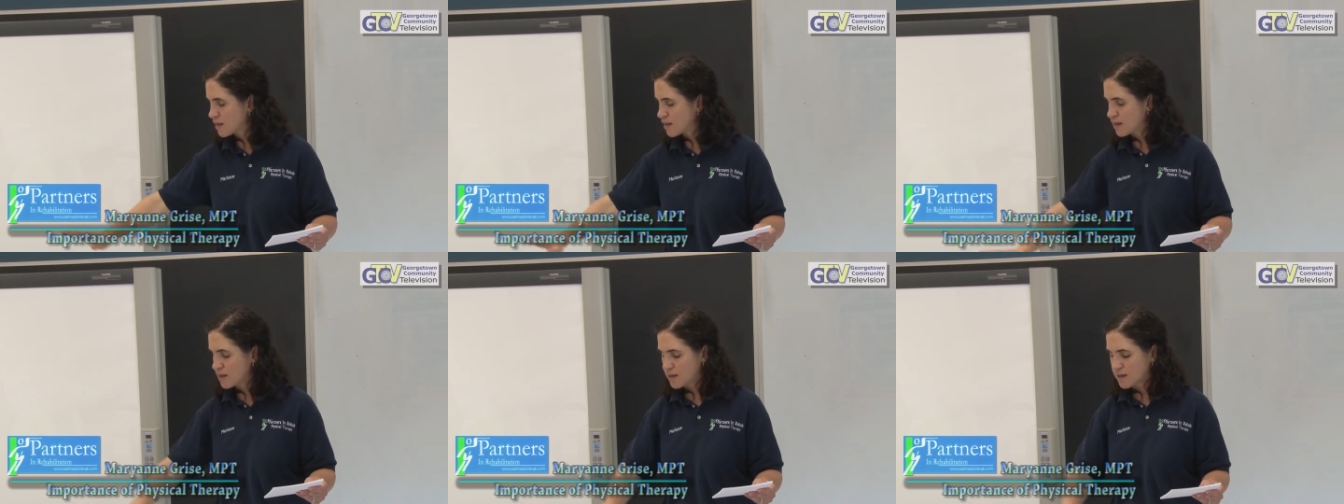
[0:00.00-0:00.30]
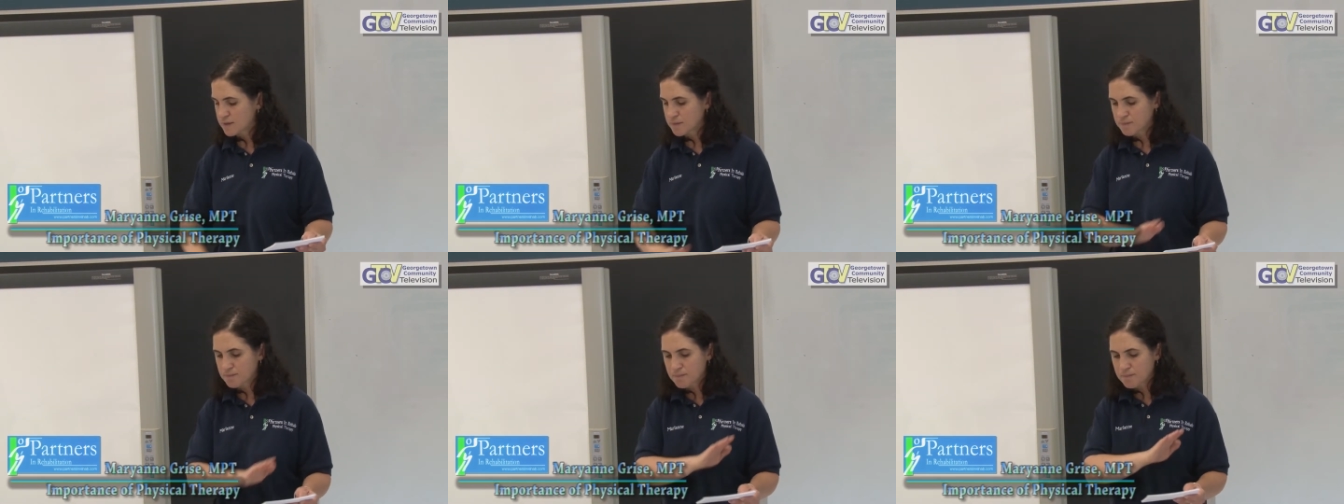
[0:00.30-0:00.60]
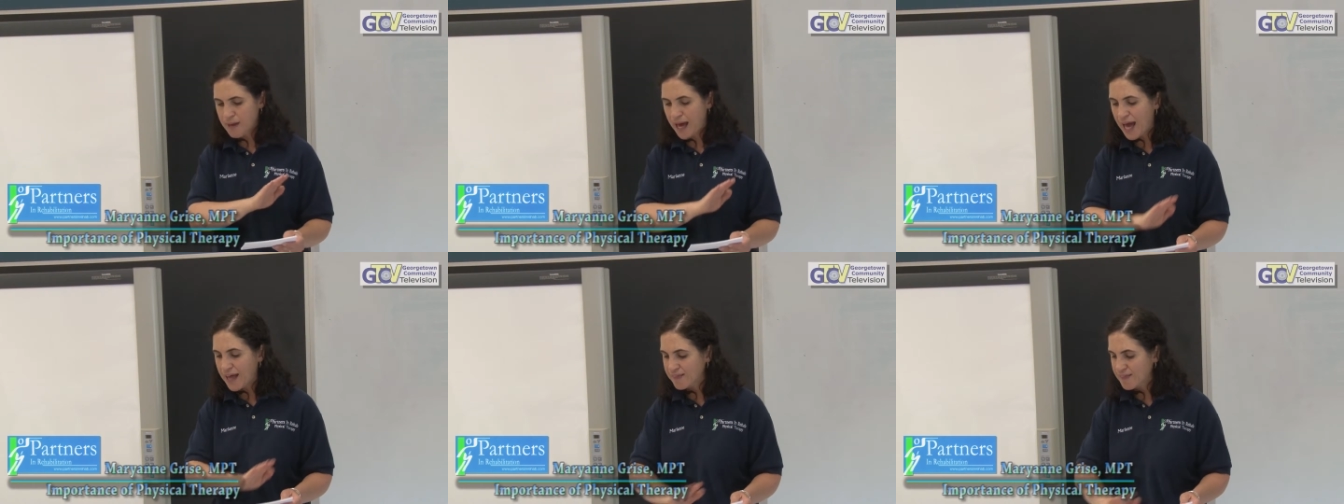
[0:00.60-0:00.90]
uh,
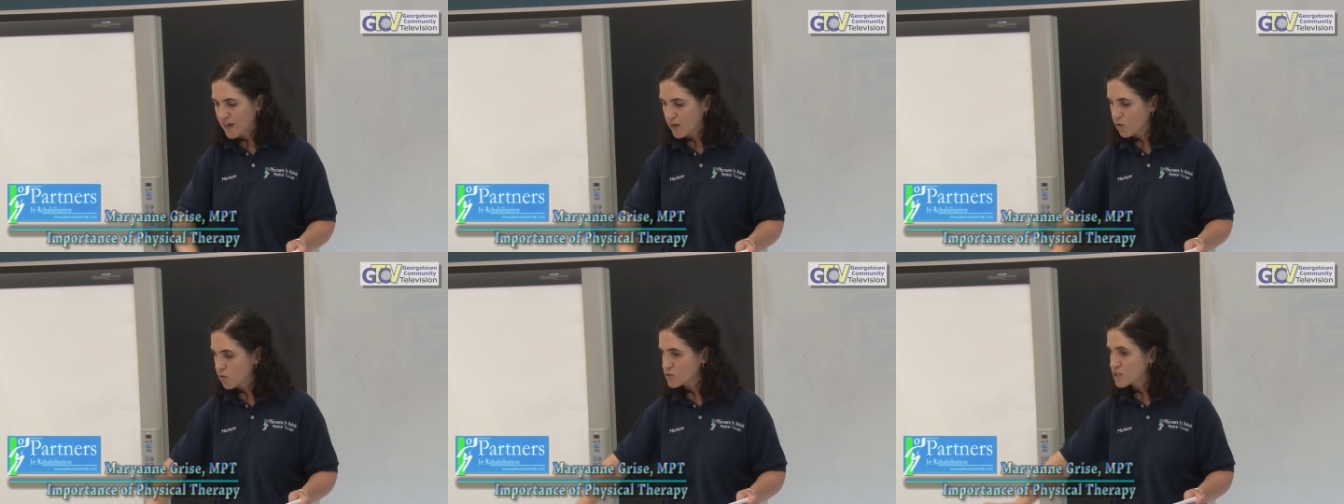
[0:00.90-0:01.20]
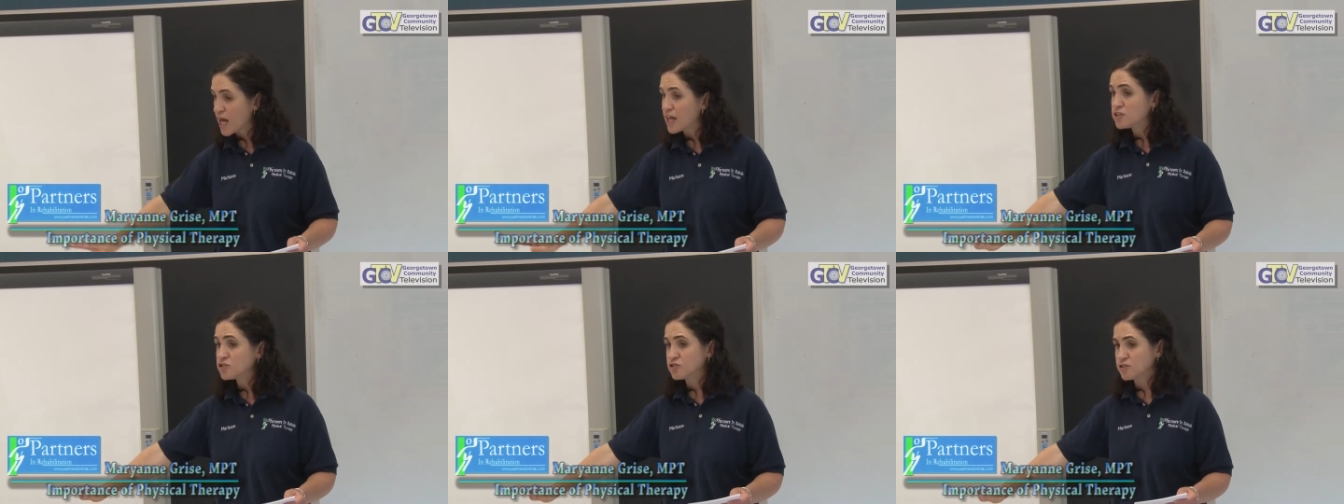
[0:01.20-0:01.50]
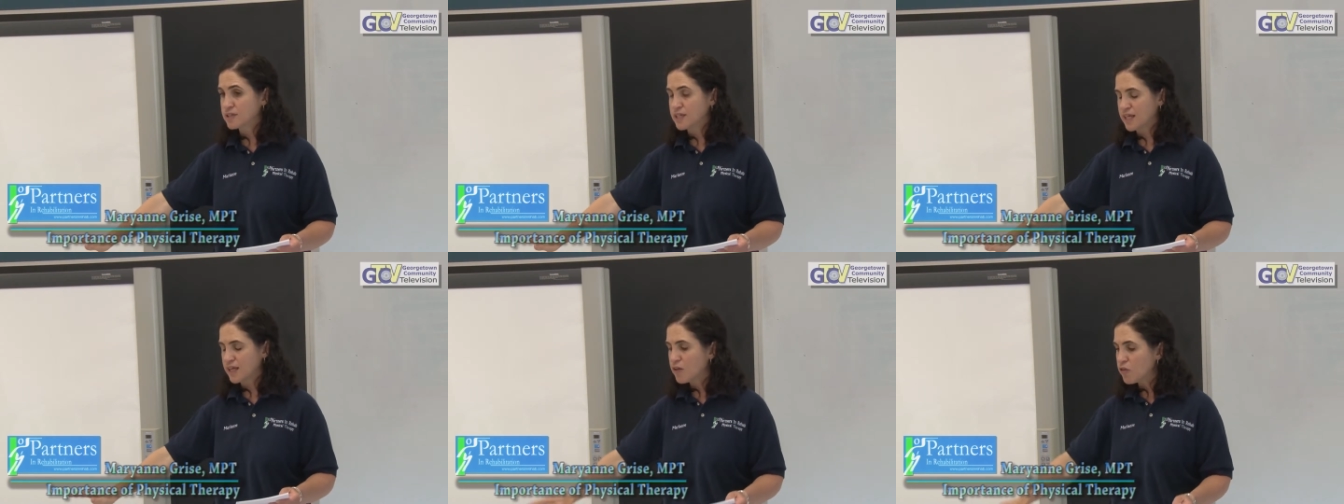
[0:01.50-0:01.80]
mat that goes
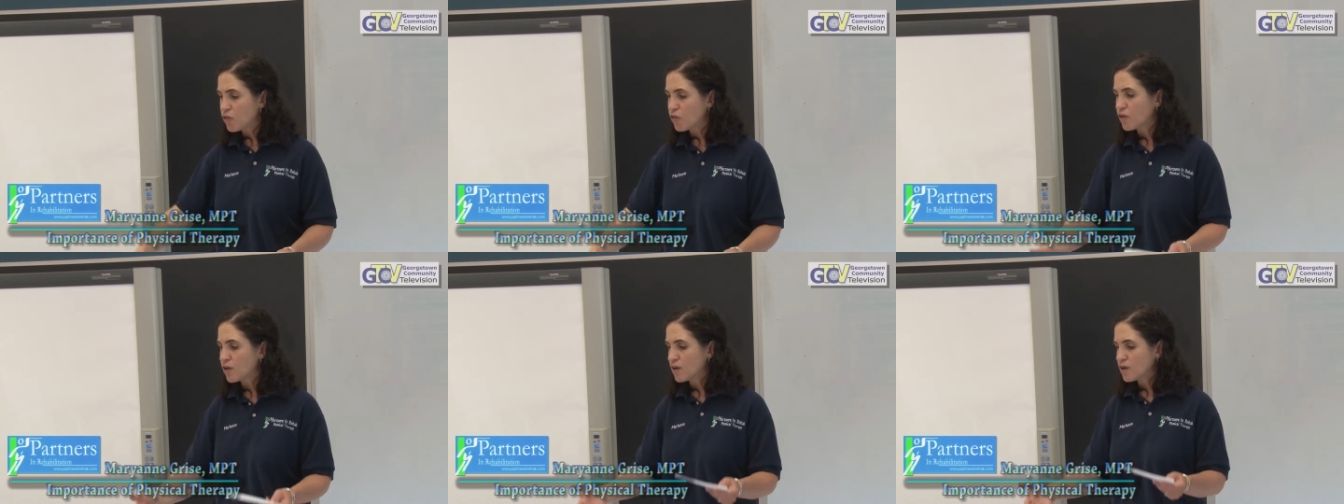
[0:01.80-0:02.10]
underneath